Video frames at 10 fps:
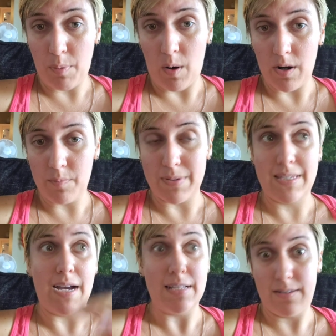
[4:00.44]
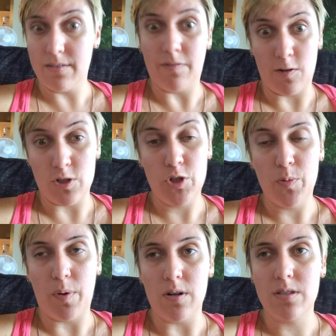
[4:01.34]
part besides the first two
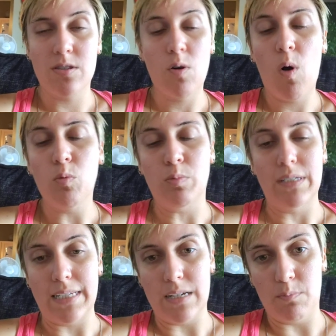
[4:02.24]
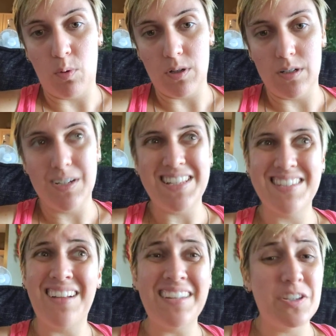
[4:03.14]
parts. They're all really important. It's
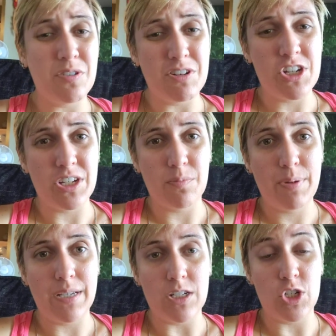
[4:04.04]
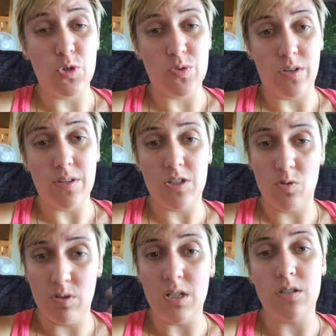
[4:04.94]
not like you can pick and choose on this.
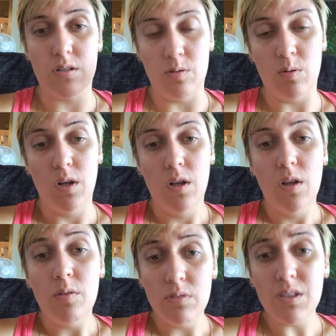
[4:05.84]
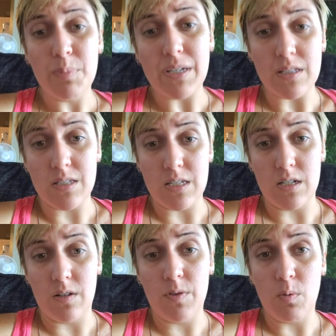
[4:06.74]
You need to really be
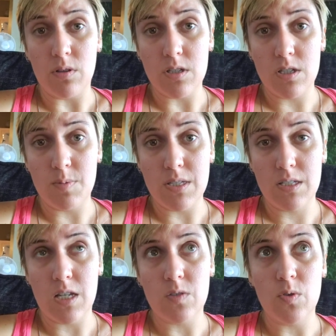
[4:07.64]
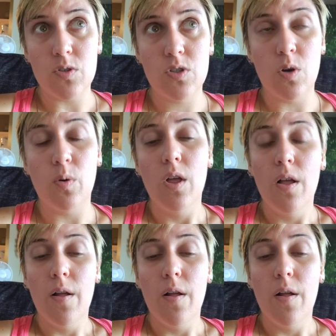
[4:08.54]
consistent if you want this to be successful. So